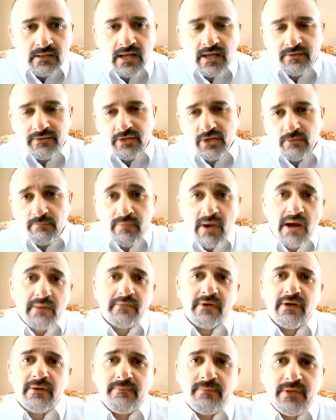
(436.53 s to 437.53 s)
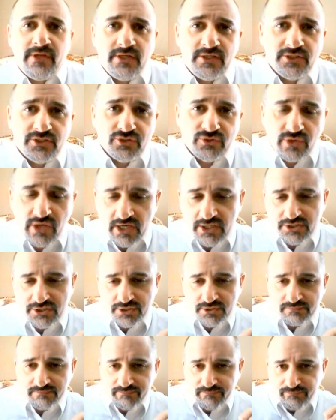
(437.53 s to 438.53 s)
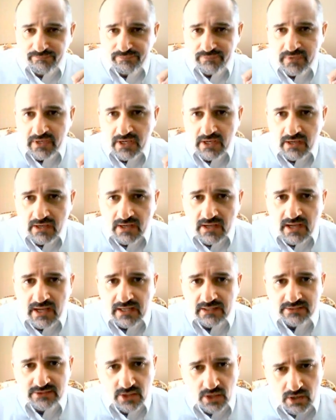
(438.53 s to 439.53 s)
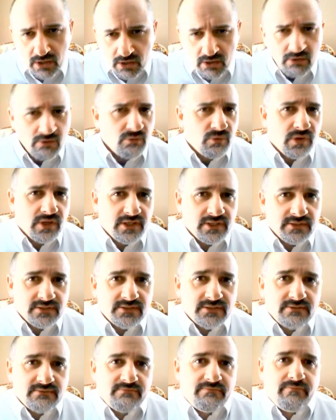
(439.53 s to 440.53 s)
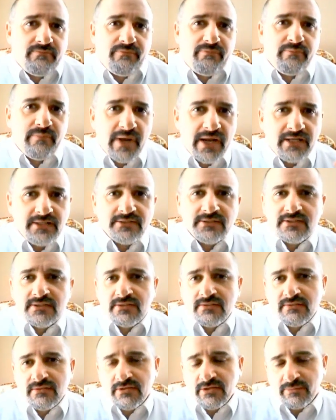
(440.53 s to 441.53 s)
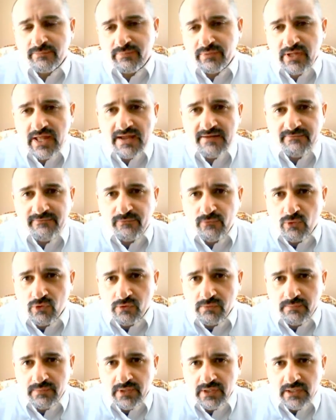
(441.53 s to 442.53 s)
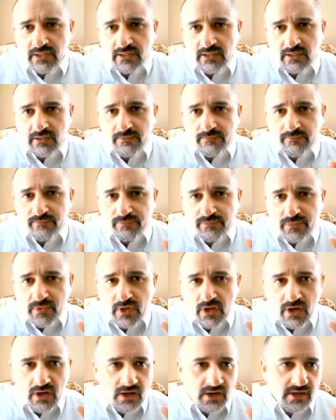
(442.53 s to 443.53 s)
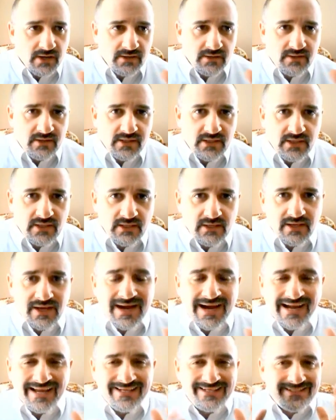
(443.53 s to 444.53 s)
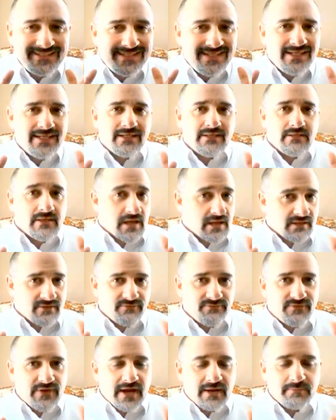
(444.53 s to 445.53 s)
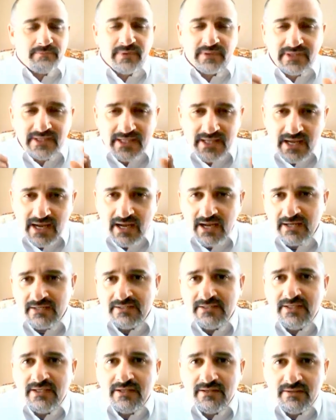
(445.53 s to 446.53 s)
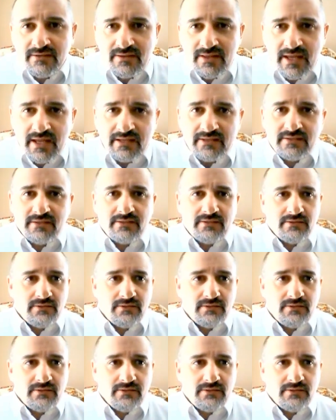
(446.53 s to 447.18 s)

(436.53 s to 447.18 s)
Now, the Obama administration has always based their platform on the idea, not the fact, but the idea that